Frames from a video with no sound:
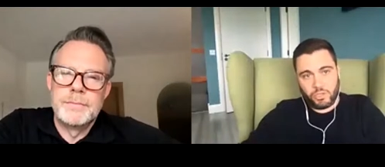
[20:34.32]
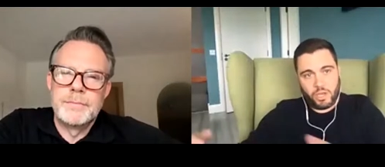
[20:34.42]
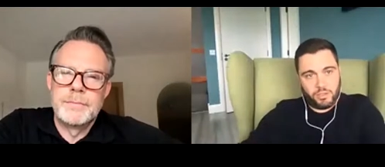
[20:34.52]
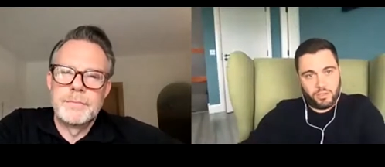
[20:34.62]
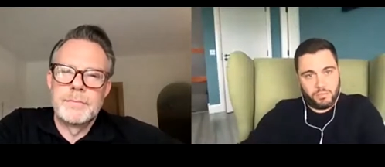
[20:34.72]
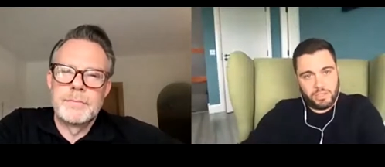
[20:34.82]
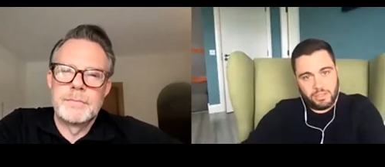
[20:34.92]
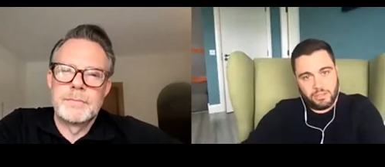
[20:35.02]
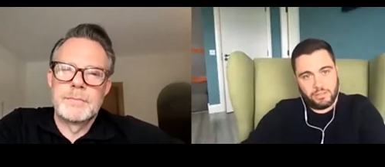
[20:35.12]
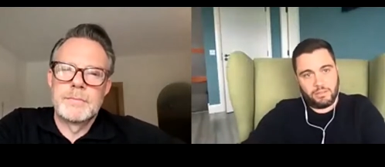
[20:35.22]
Speaker 1: on the
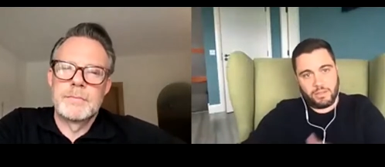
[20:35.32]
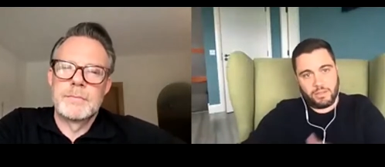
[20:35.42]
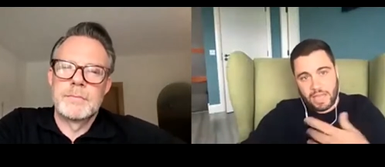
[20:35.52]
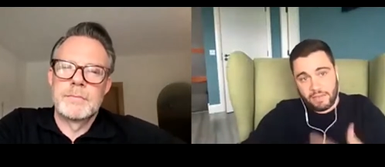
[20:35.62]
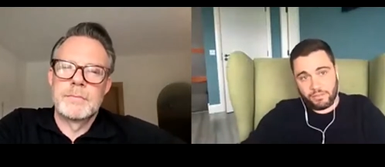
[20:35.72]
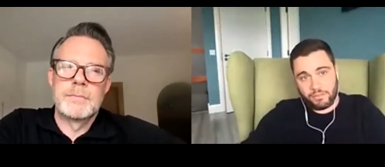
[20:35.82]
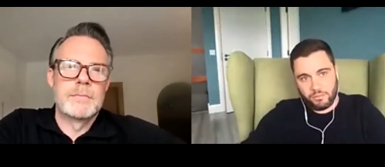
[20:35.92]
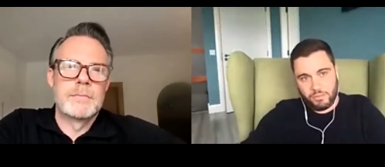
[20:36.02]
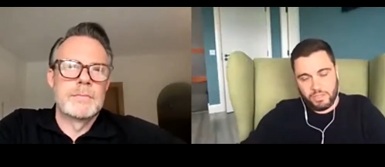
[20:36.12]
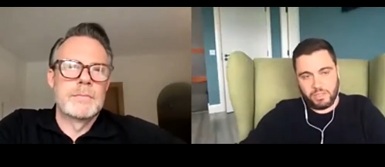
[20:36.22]
meeting after the
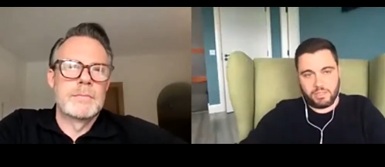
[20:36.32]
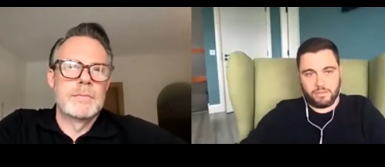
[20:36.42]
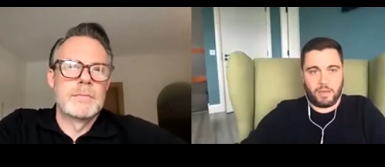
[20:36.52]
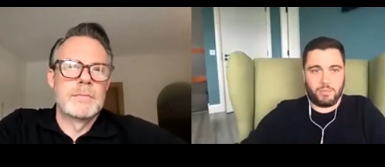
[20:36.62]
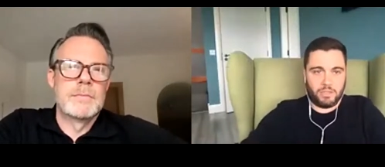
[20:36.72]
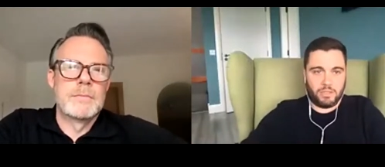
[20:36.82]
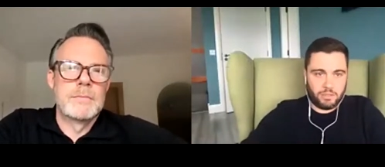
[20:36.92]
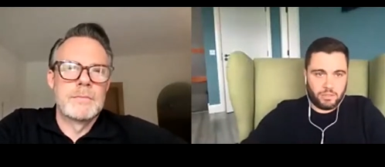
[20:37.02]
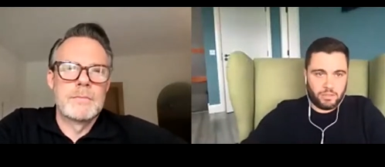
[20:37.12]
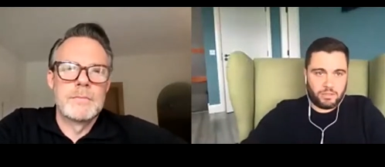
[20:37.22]
meetings have happened.
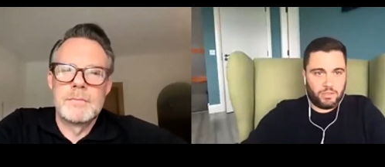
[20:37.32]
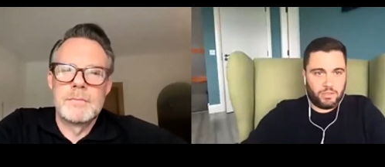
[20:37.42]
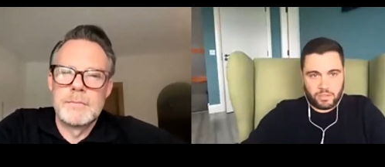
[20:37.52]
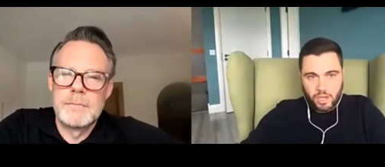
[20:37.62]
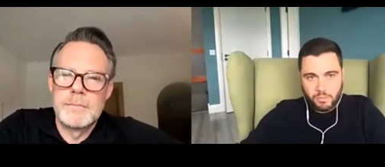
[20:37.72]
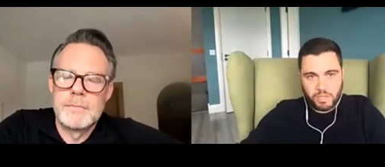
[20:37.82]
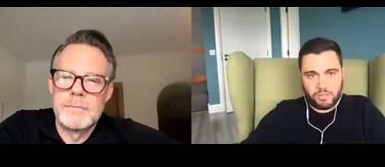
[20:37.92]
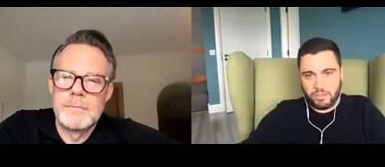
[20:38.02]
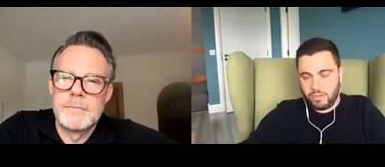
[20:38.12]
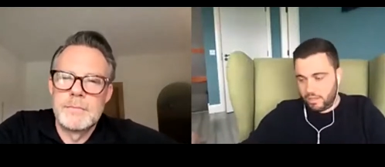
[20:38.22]
So you can comment,
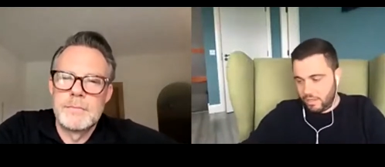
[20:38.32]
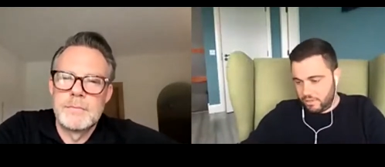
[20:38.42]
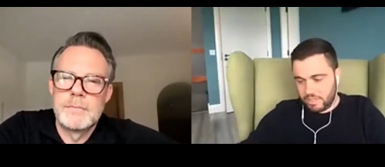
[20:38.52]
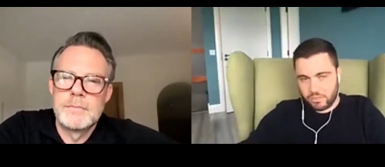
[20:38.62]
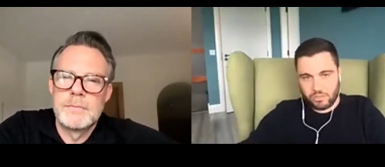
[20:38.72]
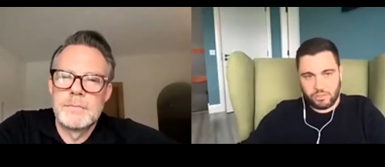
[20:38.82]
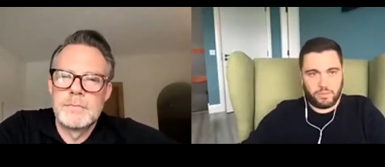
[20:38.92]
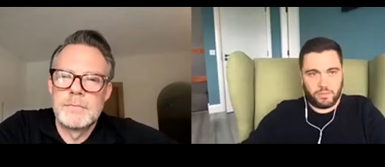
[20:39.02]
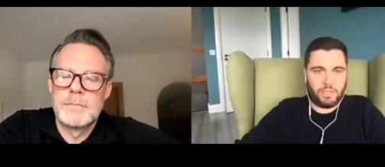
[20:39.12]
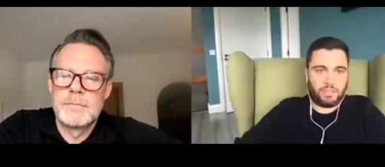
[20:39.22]
you can have a section of the
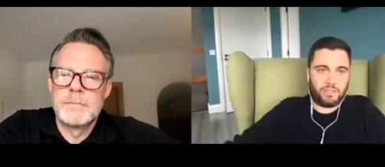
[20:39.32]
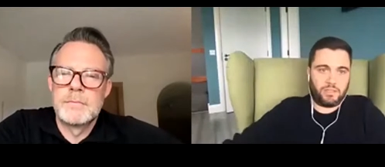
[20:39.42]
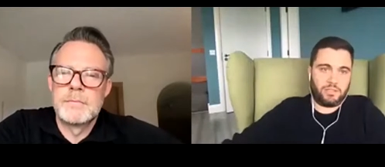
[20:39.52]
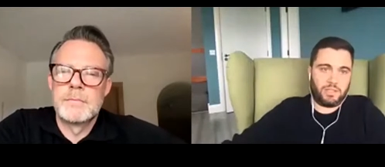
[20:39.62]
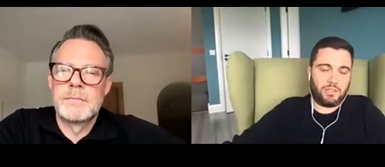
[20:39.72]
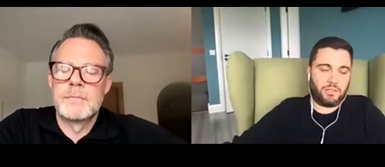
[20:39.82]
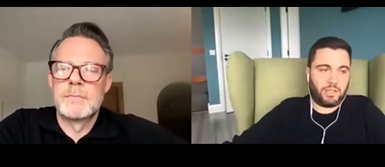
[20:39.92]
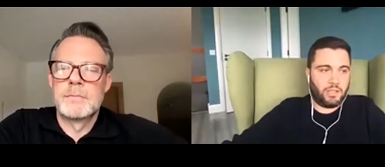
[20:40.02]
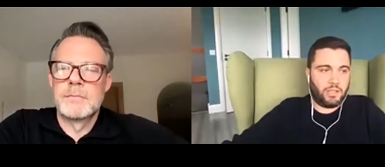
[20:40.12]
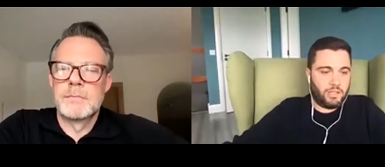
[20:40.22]
meeting that you say, okay,
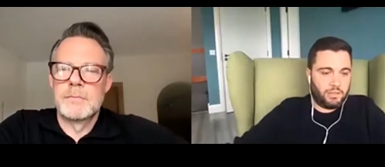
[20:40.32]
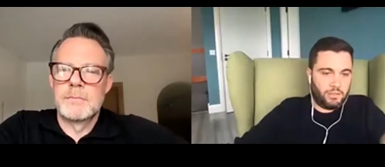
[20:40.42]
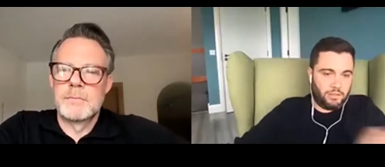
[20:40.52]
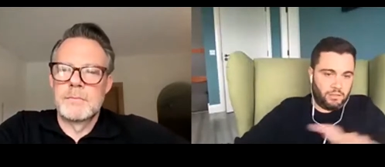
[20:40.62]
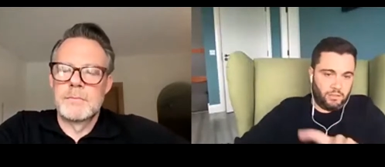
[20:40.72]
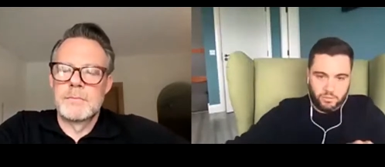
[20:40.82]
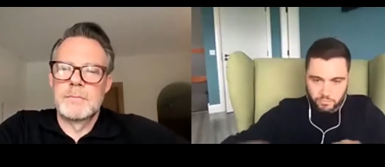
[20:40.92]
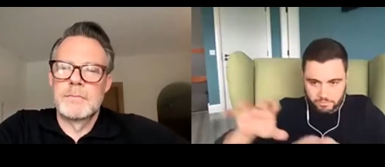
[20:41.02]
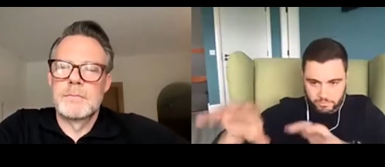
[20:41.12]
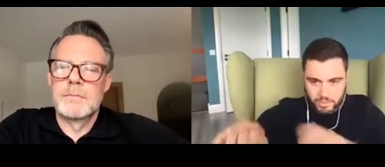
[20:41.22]
you,
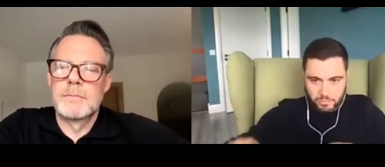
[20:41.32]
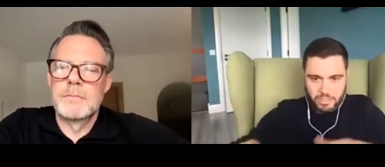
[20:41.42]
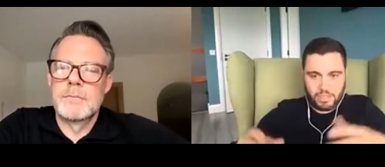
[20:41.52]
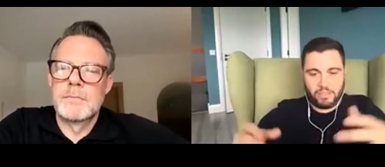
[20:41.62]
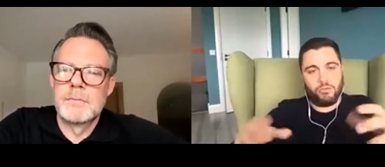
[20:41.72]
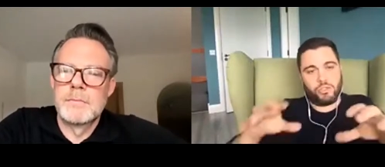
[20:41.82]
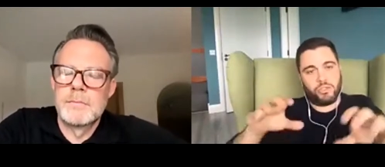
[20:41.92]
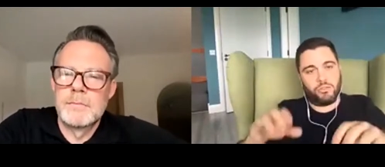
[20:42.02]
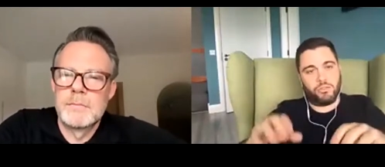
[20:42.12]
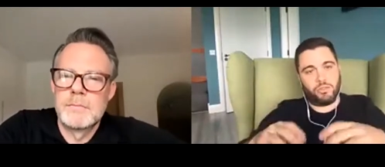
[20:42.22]
a bit like Notion
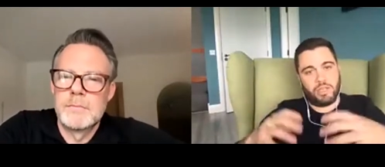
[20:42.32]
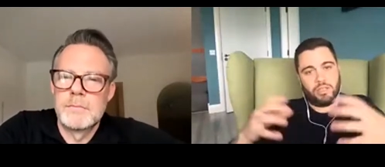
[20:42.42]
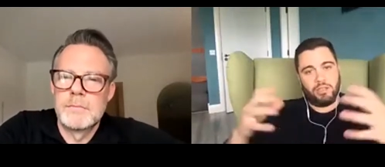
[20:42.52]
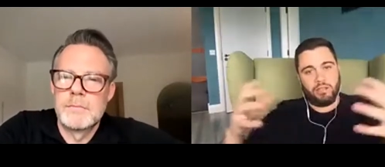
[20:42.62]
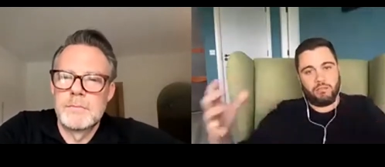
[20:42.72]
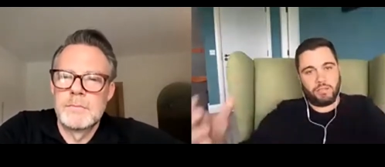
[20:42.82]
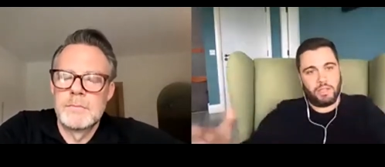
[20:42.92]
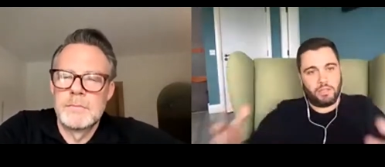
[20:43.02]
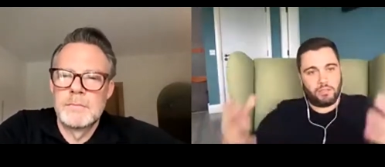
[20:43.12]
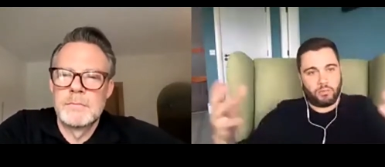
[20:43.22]
or any,
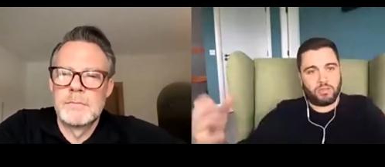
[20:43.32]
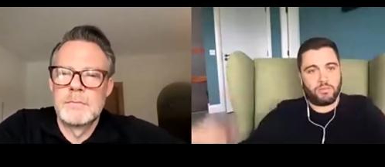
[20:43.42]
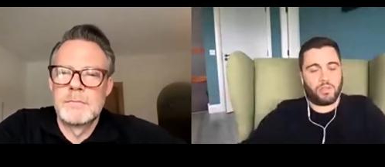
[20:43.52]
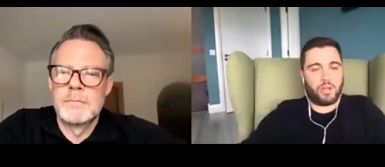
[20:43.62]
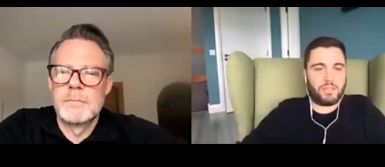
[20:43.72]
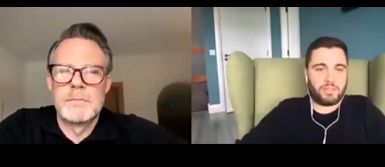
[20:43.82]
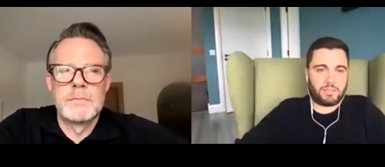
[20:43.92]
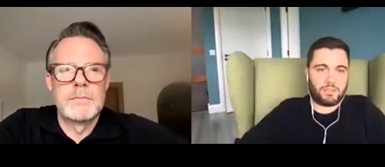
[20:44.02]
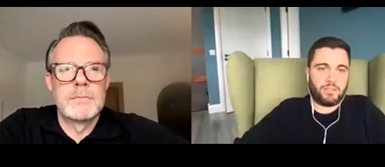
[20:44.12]
any threads of comments.